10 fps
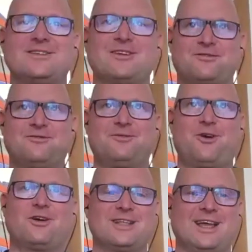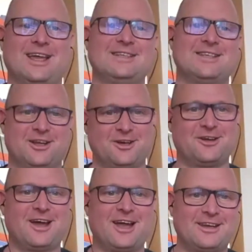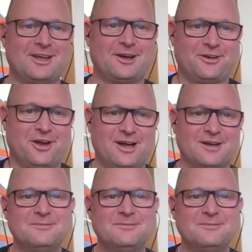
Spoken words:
are, of course, like, is it a good idea or not?